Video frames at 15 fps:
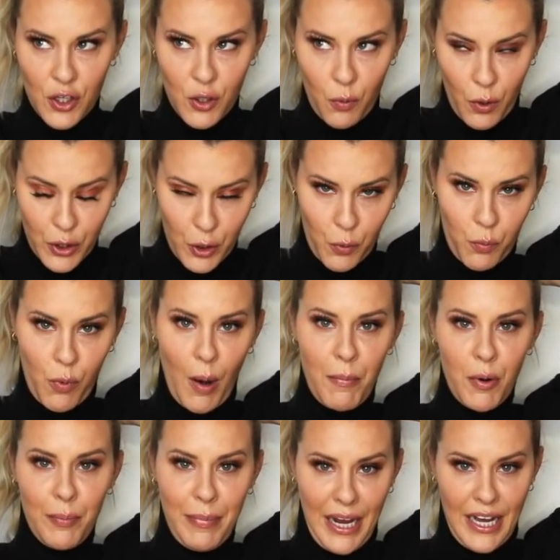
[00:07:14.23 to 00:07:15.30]
where your
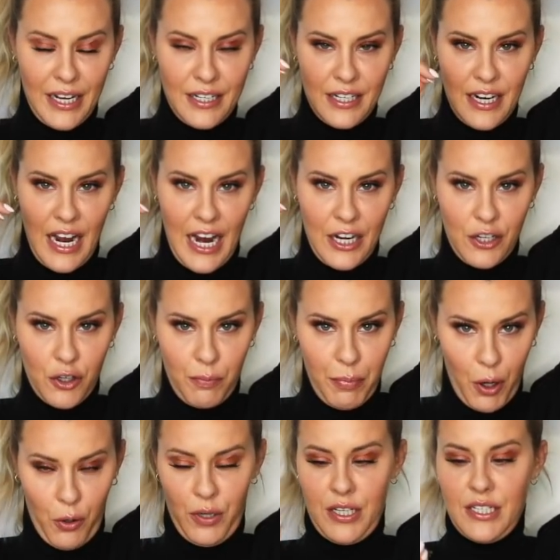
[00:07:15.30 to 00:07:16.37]
rubber band and your
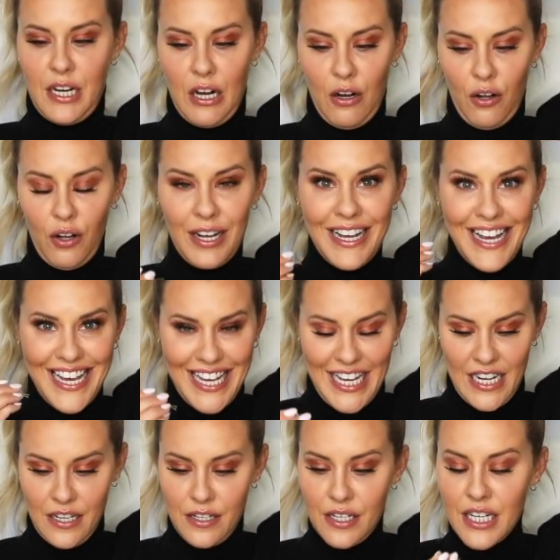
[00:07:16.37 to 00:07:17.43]
ponytail
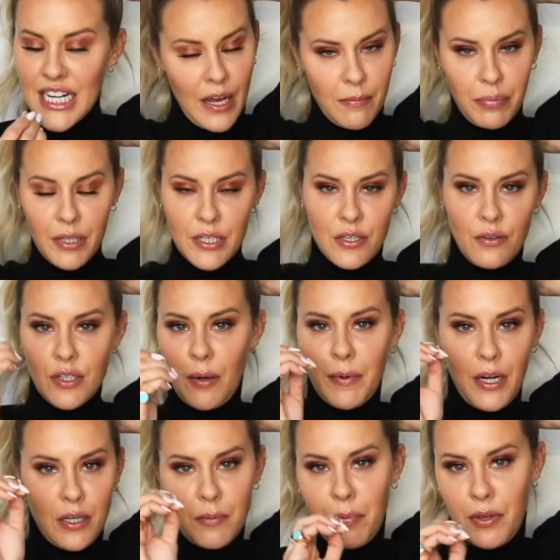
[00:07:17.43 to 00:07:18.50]
end. And please don't tell me
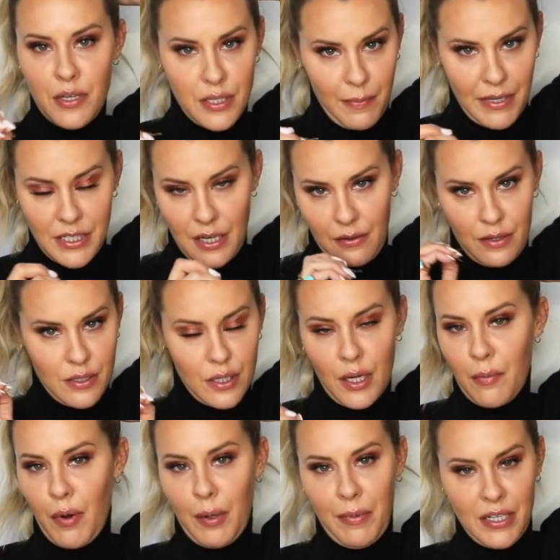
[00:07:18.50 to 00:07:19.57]
not to put this in my teeth and it's
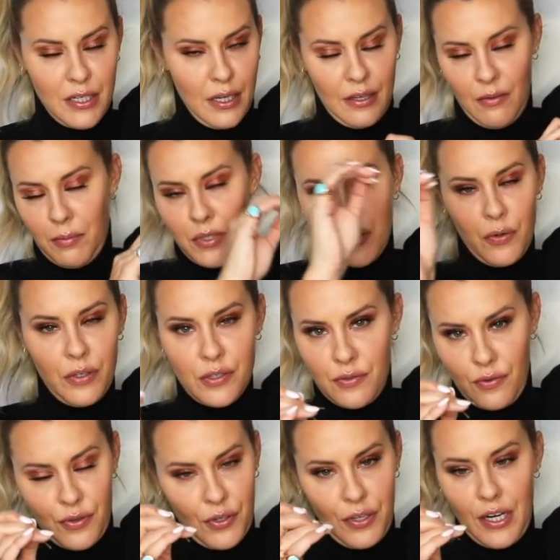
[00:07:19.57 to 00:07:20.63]
gonna break my teeth. I've been doing this
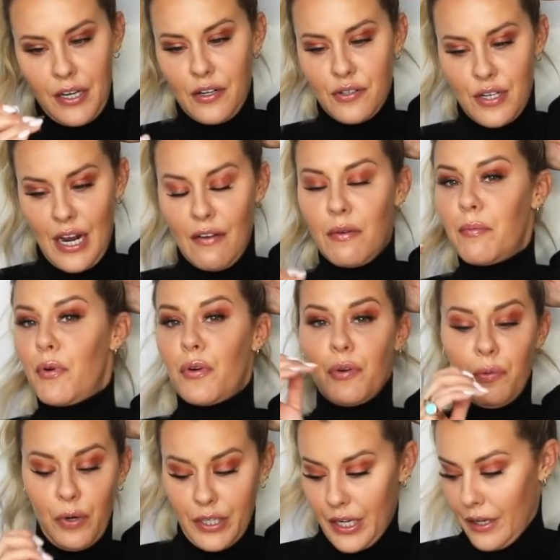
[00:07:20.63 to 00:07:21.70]
for 38 years and I haven't
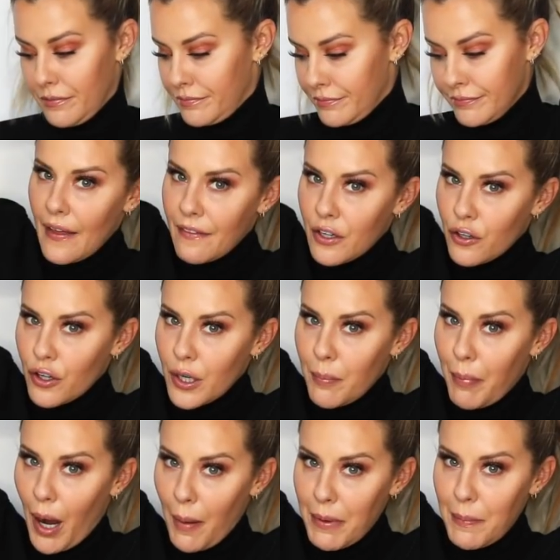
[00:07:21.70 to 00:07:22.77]
broken one yet. And then you're
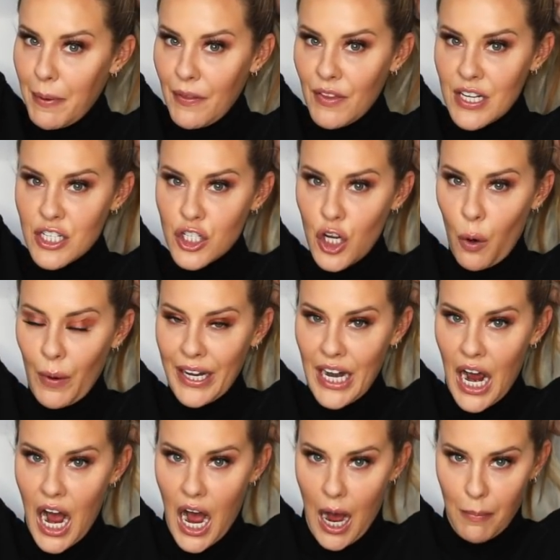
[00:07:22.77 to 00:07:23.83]
gonna bobby pin this
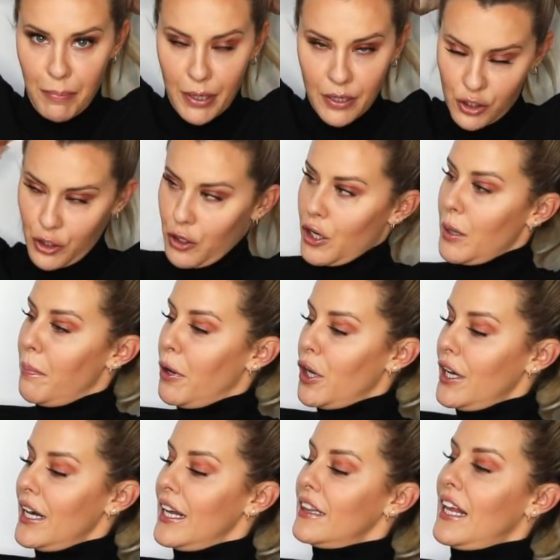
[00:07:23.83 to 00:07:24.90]
going up. So you're gonna put
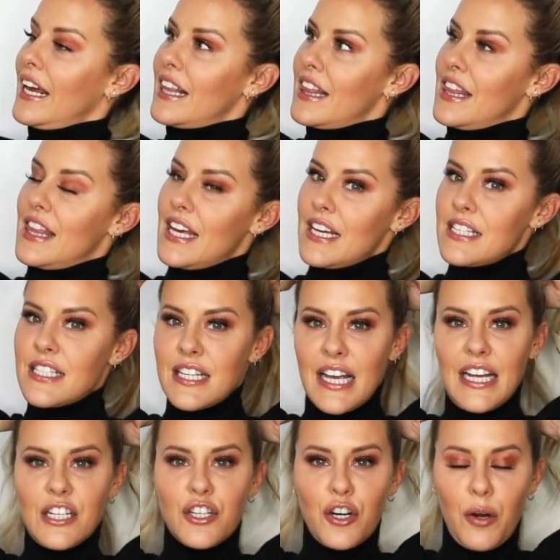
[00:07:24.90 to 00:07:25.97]
it in like this
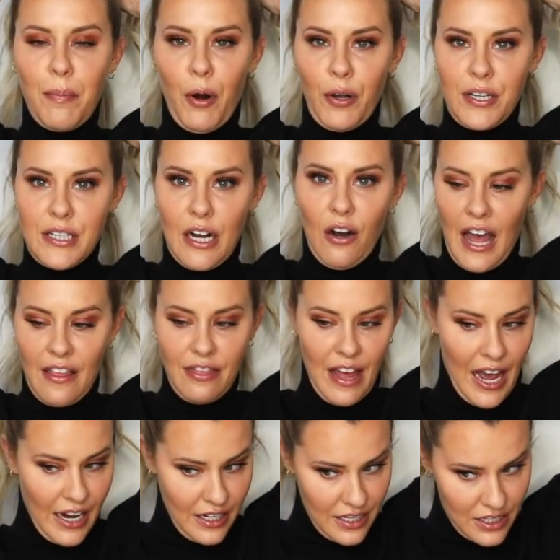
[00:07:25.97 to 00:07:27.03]
into your ponytail. And
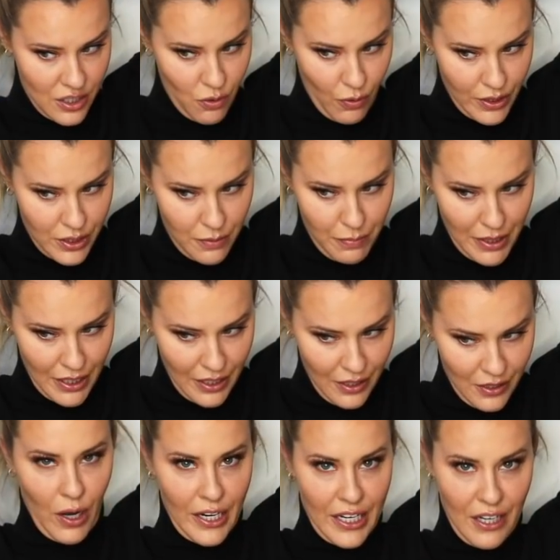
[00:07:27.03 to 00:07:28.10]
that is going to be
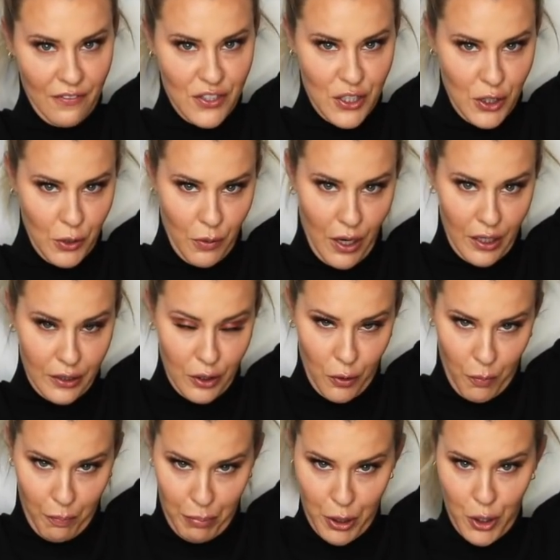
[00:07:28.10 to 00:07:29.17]
what gives you a
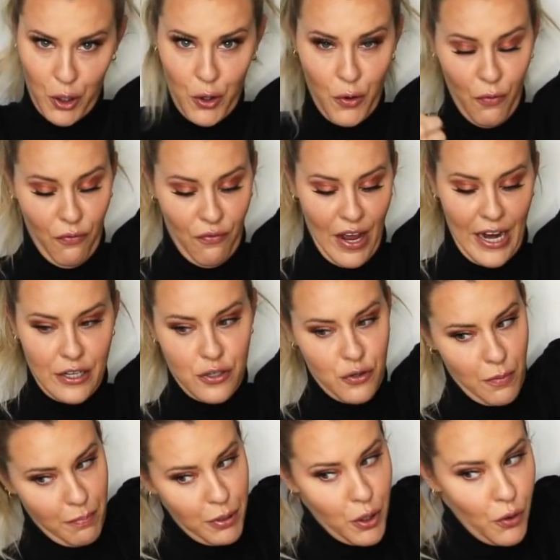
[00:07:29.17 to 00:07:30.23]
little poof,
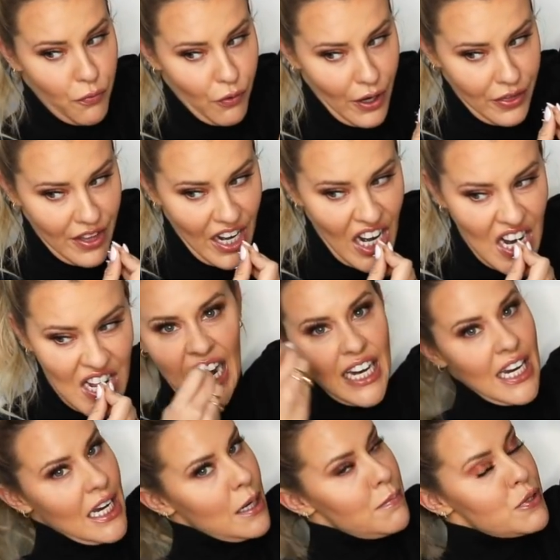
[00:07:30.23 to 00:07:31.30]
extra poof right there and
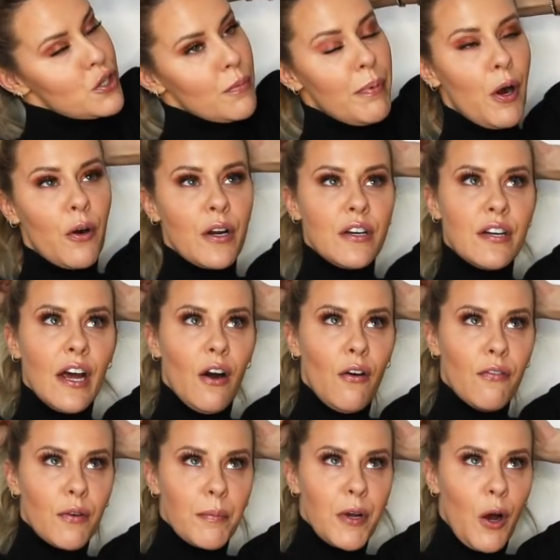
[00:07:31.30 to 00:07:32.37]
keeps your
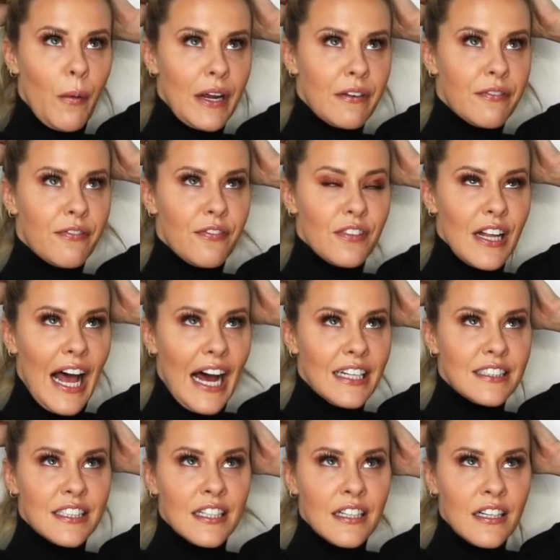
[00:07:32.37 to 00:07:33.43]
ponytail from going
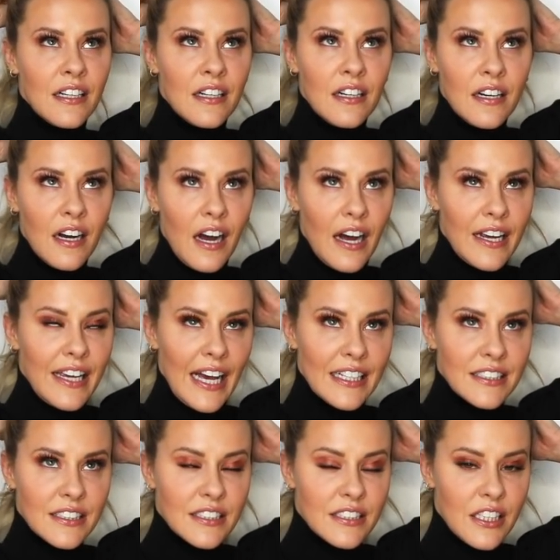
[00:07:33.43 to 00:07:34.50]
flat
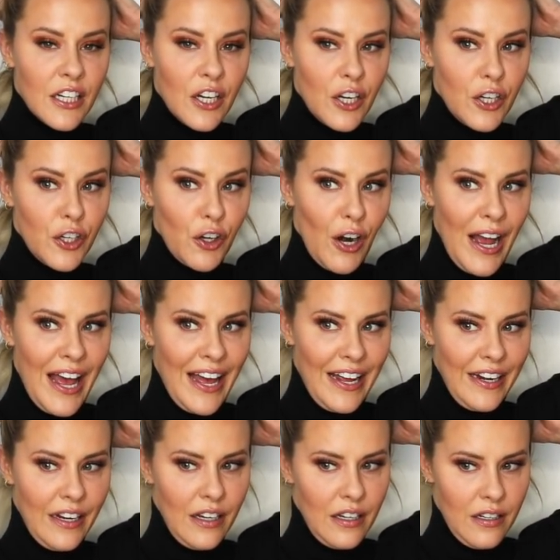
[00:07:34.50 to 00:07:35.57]
against your
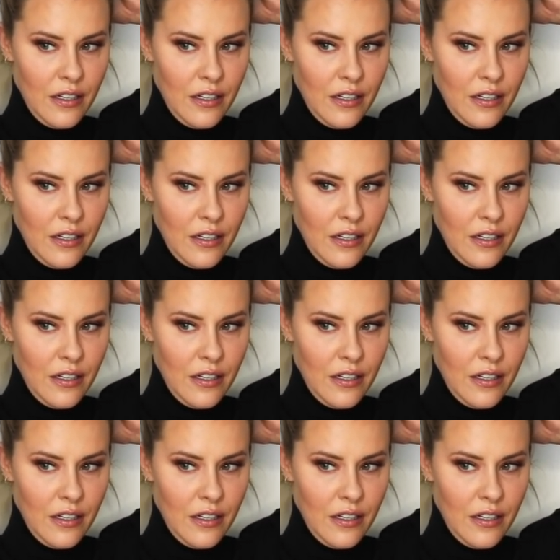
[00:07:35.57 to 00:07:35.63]
head.